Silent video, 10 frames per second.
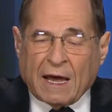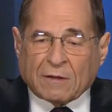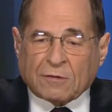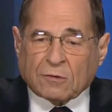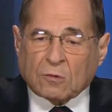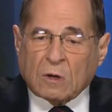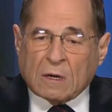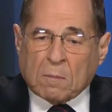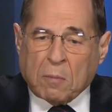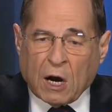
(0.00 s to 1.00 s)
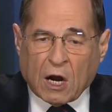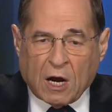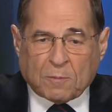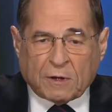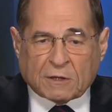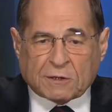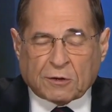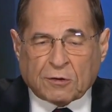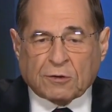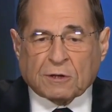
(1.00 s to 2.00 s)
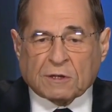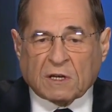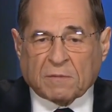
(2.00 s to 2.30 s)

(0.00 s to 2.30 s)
and to buck up the institutions